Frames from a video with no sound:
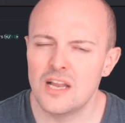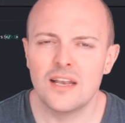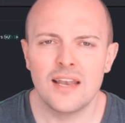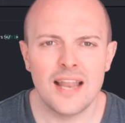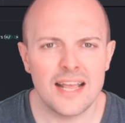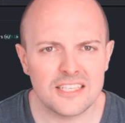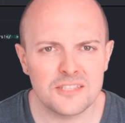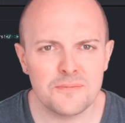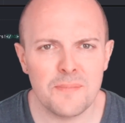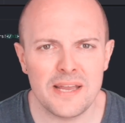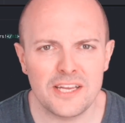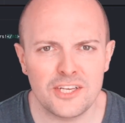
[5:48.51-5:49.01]

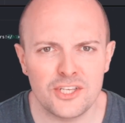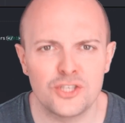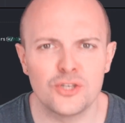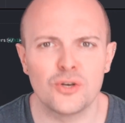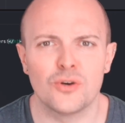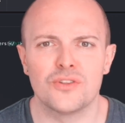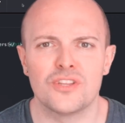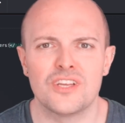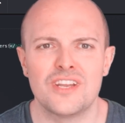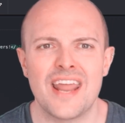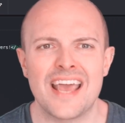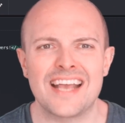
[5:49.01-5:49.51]
Let's make
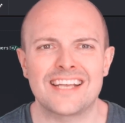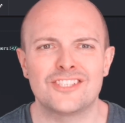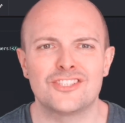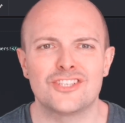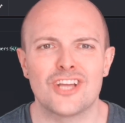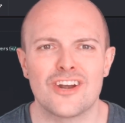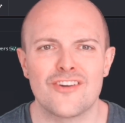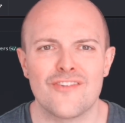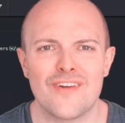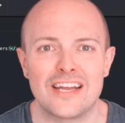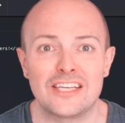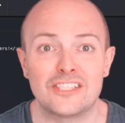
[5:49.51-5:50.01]
sure the next
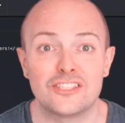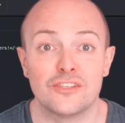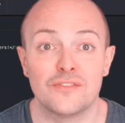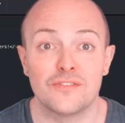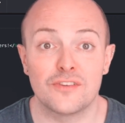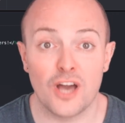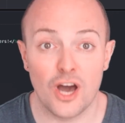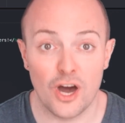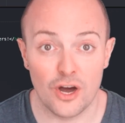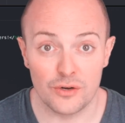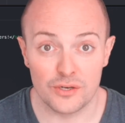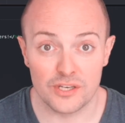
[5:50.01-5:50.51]
generation
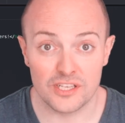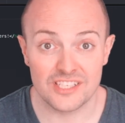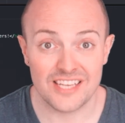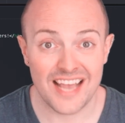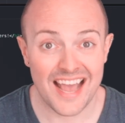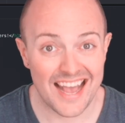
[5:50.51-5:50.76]
of coders